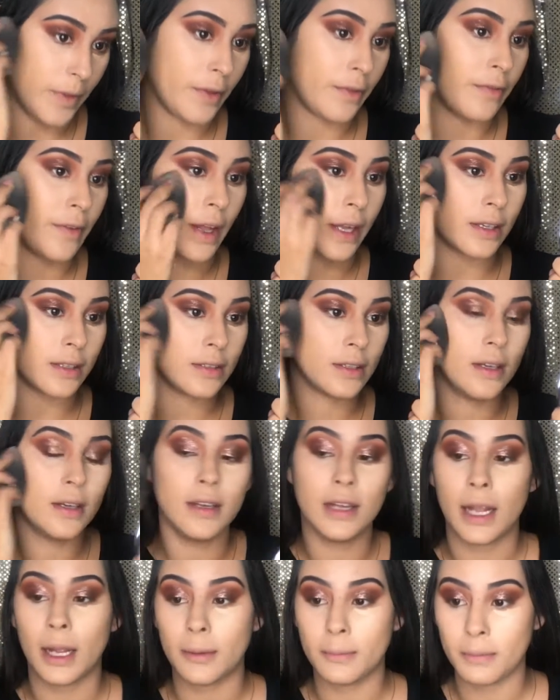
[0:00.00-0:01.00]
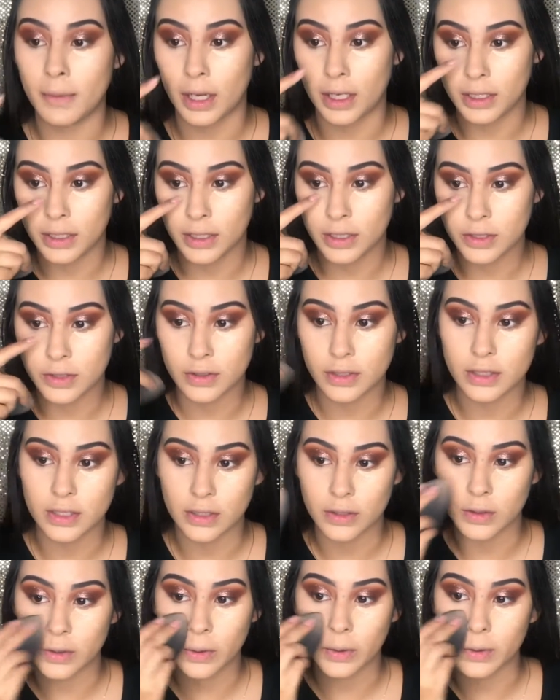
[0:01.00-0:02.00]
effect. I'm not gonna do this
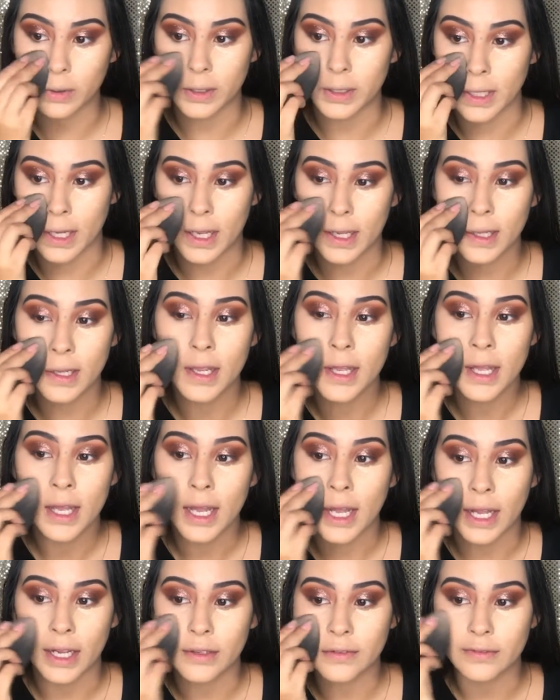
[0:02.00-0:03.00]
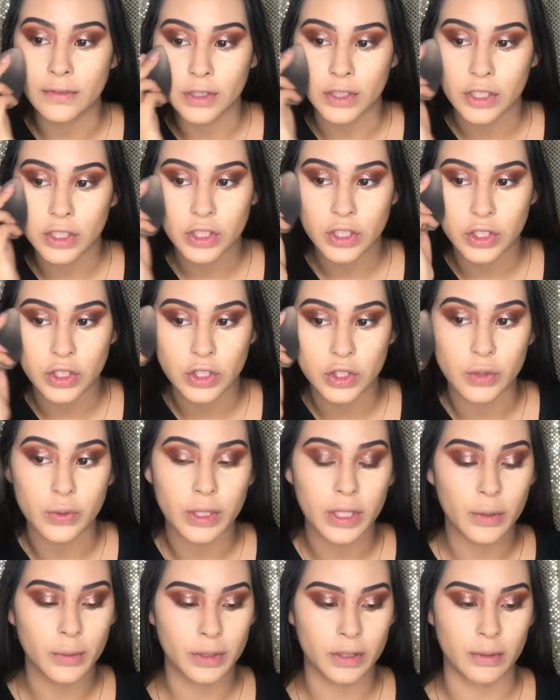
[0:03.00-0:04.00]
inner corner yet. I've learned
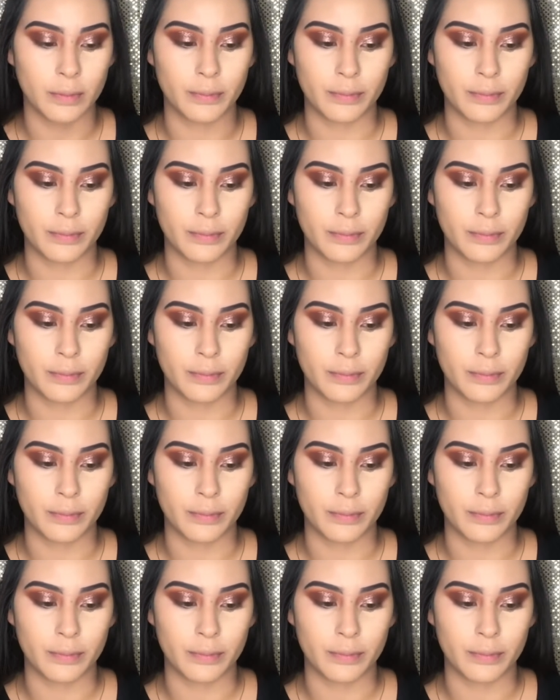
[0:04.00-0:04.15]
doing it with a